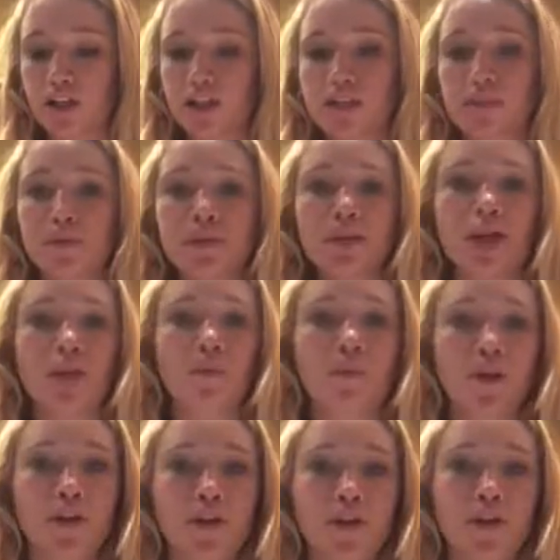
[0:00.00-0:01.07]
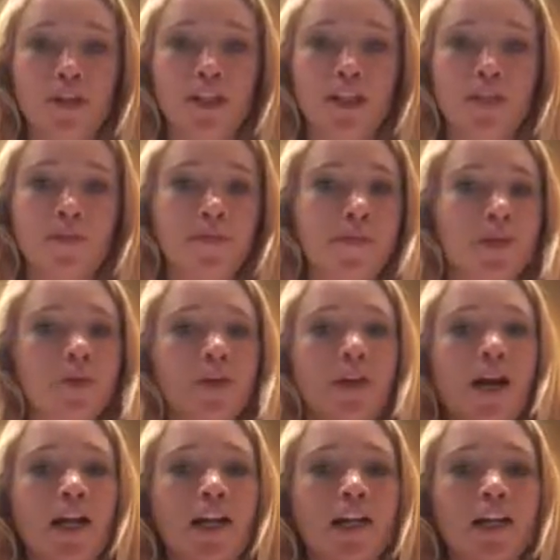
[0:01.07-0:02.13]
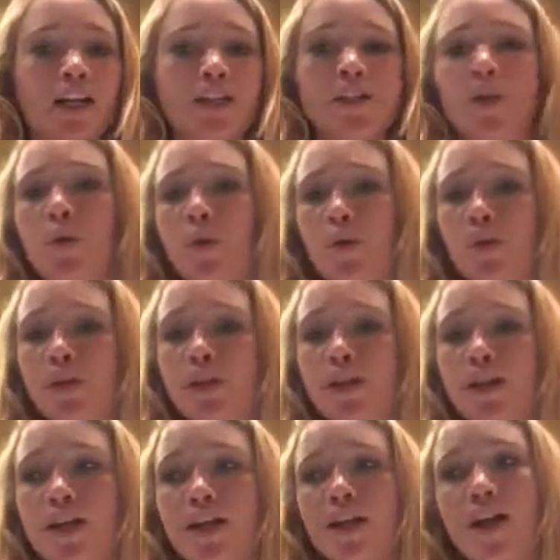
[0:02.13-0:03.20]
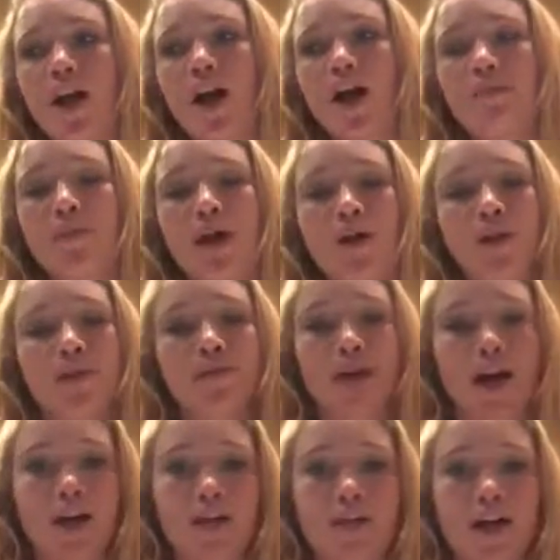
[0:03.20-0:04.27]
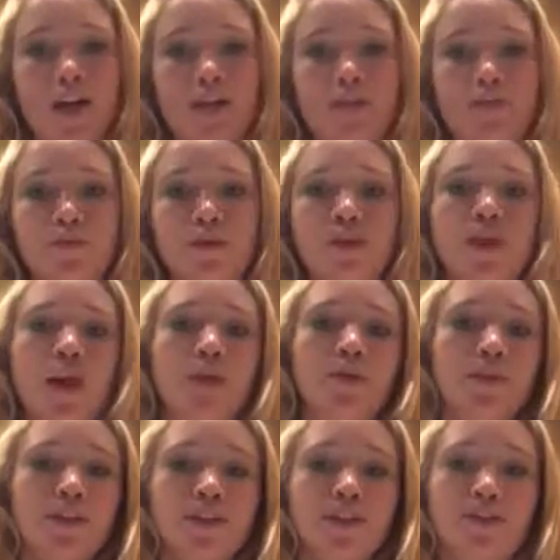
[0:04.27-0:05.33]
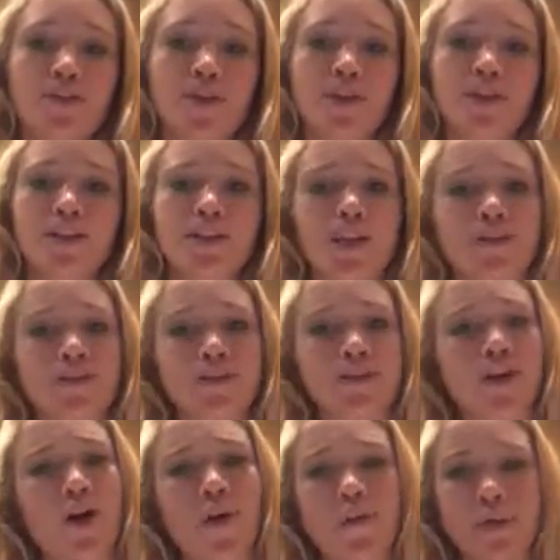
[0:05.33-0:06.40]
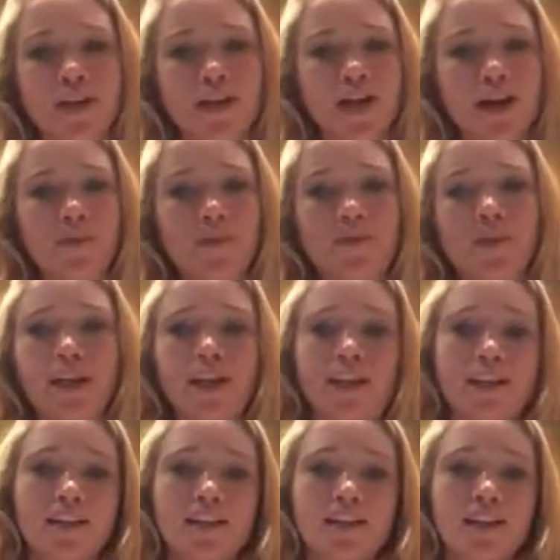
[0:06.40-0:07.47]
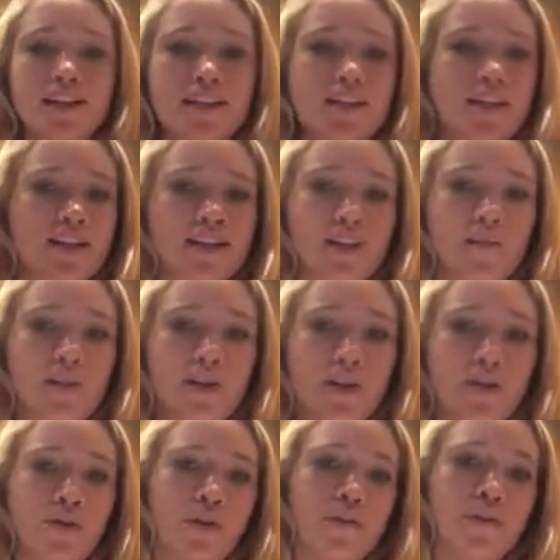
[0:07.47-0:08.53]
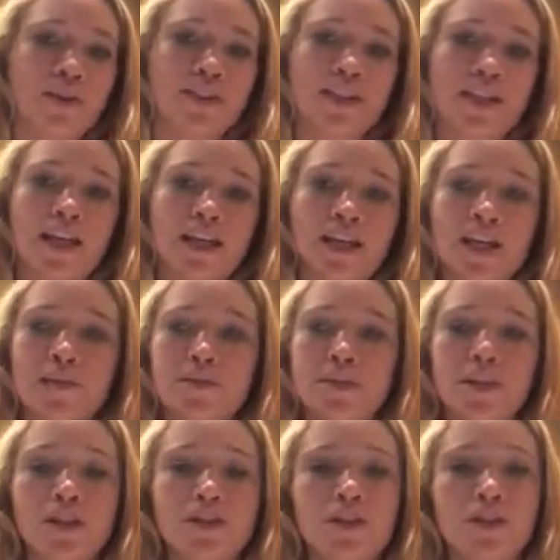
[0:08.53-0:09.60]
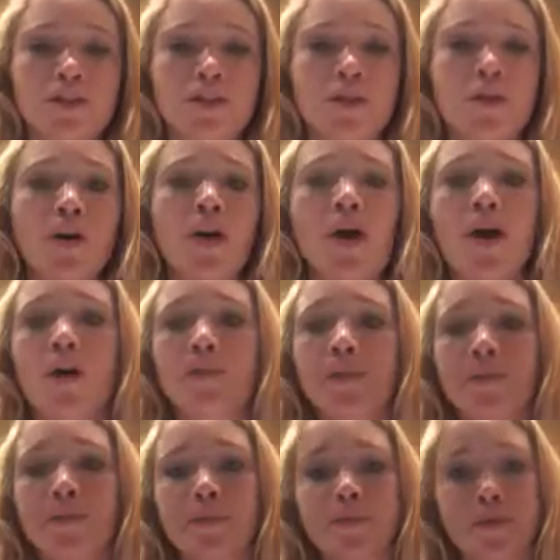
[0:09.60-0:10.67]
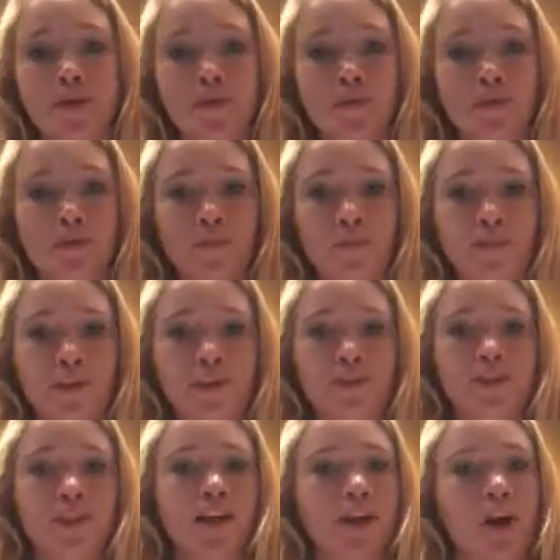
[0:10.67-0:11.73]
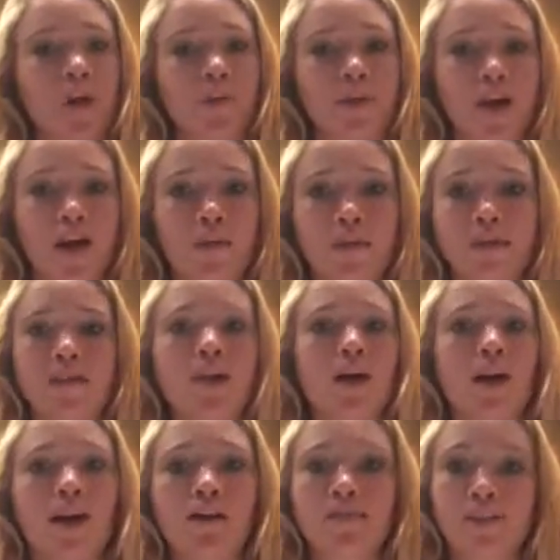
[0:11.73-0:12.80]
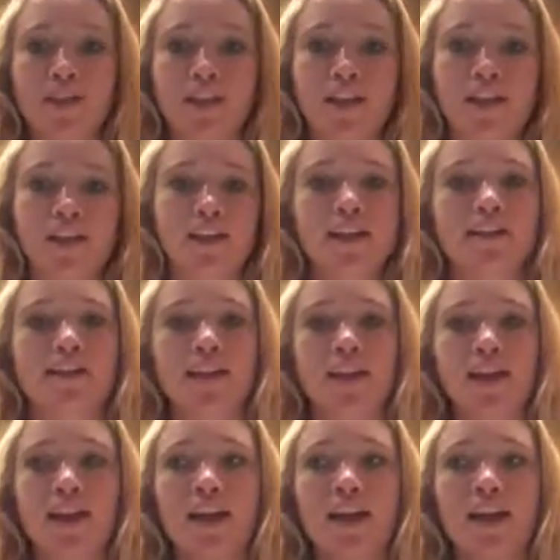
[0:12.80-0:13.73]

split up with our teams, and we kind of told about our background, which I really enjoyed because everyone opened up, and that's not something you normally see at camps that you go to. People don't normally just open up and tell everything because